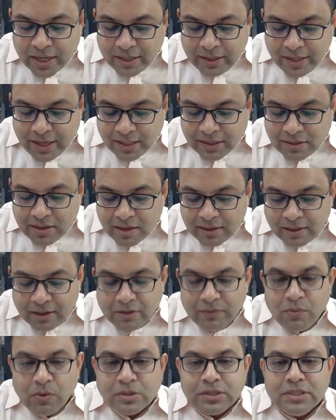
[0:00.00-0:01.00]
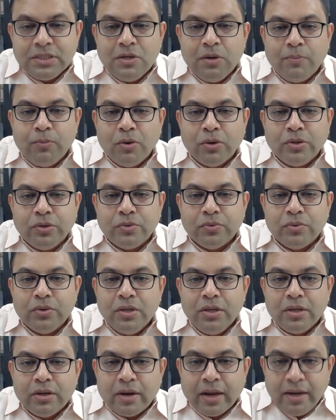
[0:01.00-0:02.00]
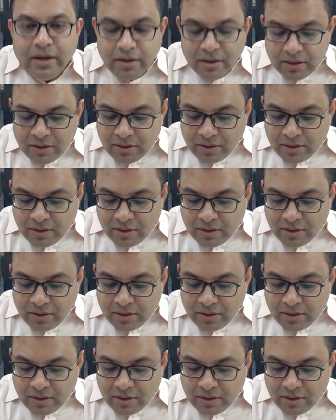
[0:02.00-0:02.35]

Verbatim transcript: and death are advancing upon you. Right?